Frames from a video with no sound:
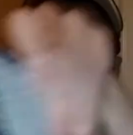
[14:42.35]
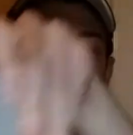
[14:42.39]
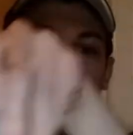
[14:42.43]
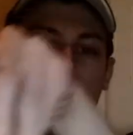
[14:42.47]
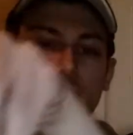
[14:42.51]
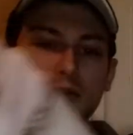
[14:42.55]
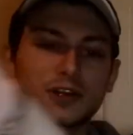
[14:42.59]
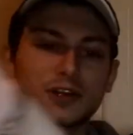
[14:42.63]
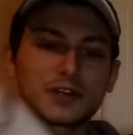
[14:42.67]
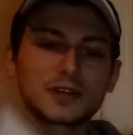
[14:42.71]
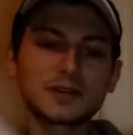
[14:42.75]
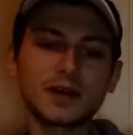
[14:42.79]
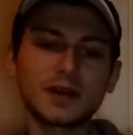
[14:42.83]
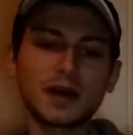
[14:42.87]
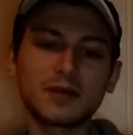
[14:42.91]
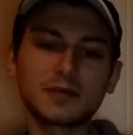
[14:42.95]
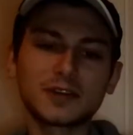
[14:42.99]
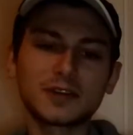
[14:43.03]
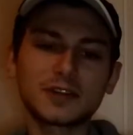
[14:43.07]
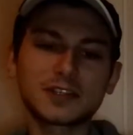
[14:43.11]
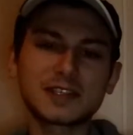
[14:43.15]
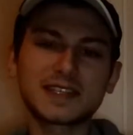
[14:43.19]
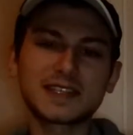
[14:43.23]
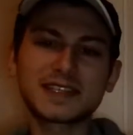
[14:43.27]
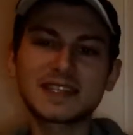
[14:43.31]
I'm
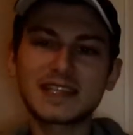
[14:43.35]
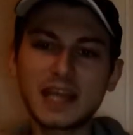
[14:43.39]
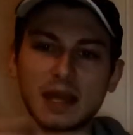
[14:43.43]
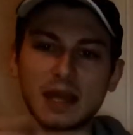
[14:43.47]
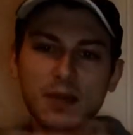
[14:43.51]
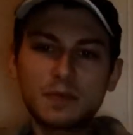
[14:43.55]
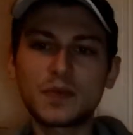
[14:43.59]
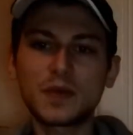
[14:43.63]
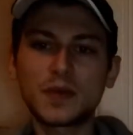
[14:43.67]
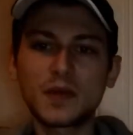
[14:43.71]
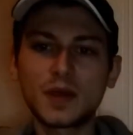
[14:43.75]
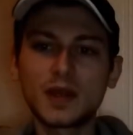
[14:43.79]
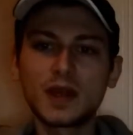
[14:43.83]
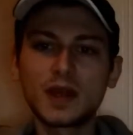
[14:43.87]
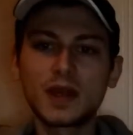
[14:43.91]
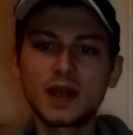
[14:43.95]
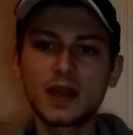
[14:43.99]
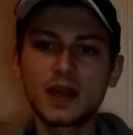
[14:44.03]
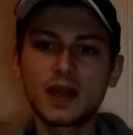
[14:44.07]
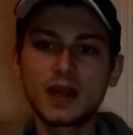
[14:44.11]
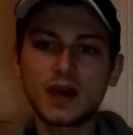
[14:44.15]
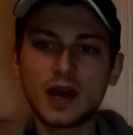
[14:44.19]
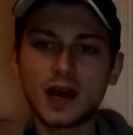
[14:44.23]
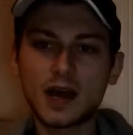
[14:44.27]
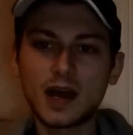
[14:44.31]
gonna skip
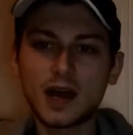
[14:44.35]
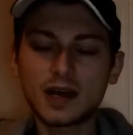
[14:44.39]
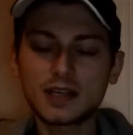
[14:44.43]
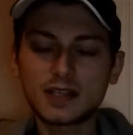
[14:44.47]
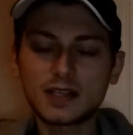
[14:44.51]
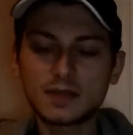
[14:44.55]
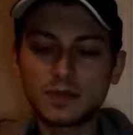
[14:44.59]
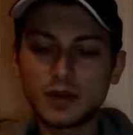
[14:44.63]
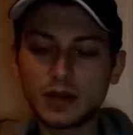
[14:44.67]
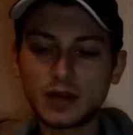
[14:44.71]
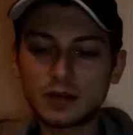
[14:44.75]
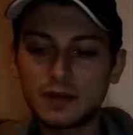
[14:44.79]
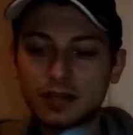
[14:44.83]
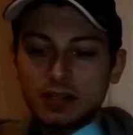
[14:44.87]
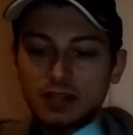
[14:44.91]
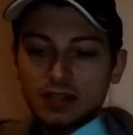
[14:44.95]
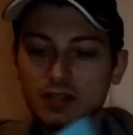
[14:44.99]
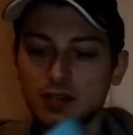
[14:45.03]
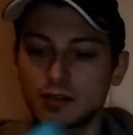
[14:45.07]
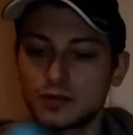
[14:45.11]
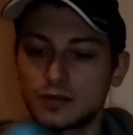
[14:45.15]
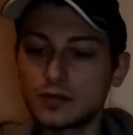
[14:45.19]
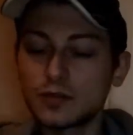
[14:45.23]
Spider-Man 2.